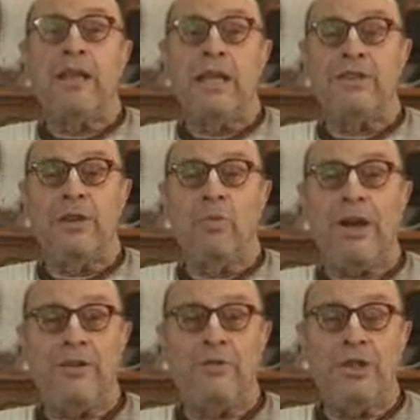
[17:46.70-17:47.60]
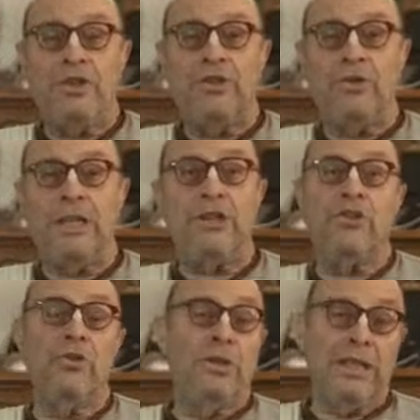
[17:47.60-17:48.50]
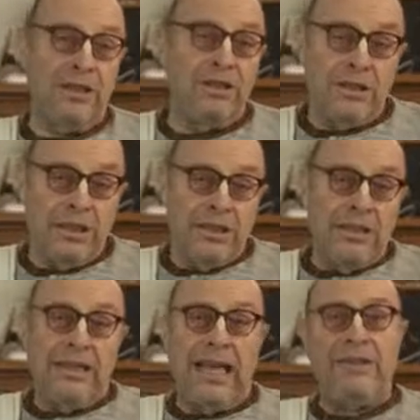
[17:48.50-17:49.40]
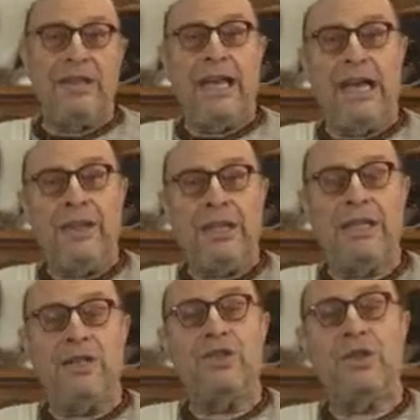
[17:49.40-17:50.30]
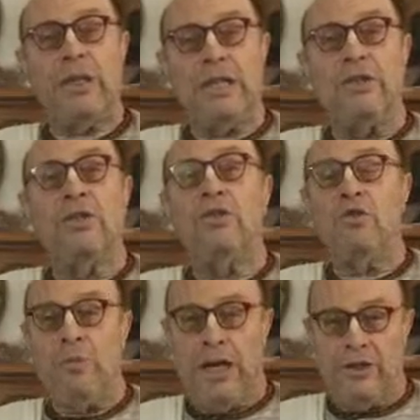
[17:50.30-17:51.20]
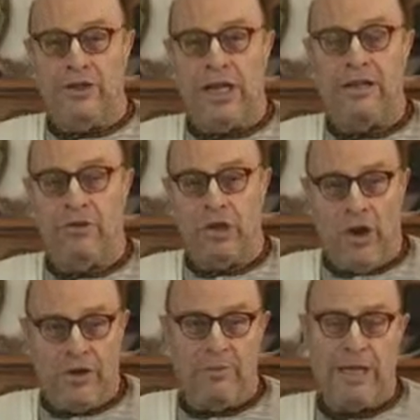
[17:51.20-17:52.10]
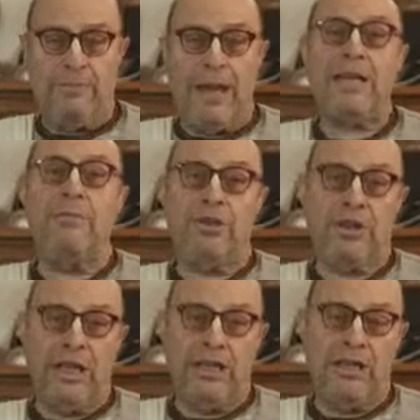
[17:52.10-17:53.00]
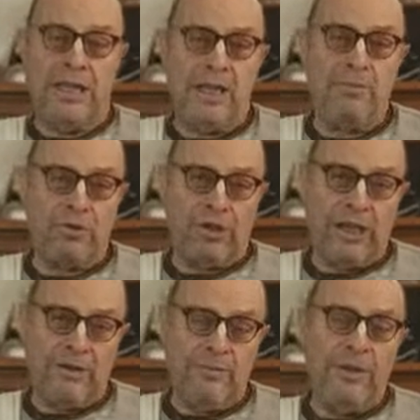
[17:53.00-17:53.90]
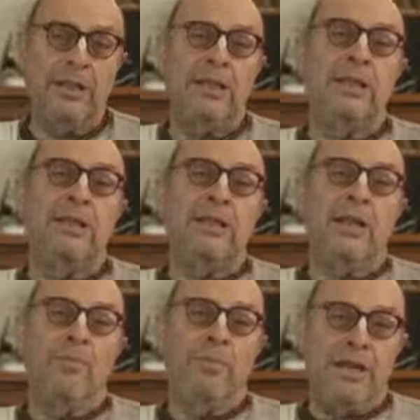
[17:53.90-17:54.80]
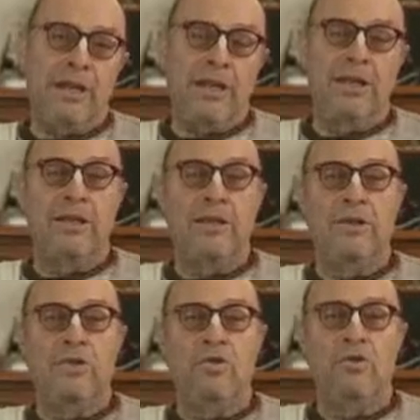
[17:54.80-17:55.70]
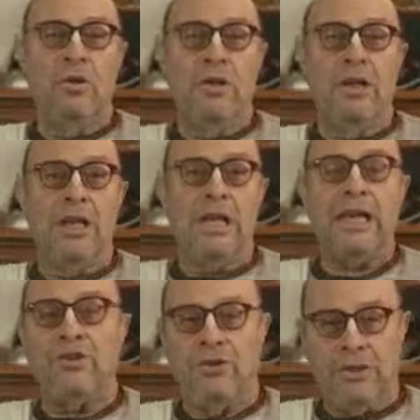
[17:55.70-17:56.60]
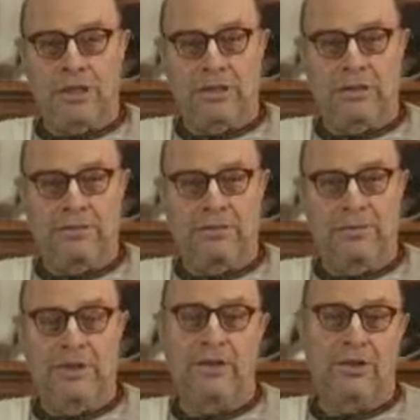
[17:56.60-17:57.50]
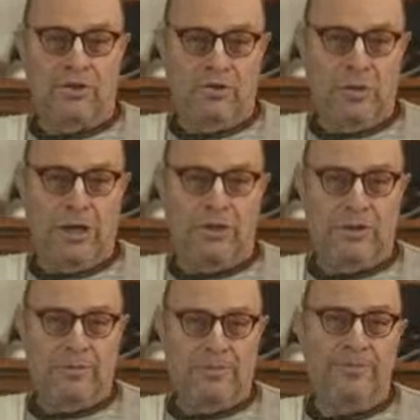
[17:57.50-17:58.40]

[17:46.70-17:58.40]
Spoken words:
He said one of them is to eat too little, and the other is to eat too much. And if you're going to make a mistake in eating prasadam, better you eat too little than not too much.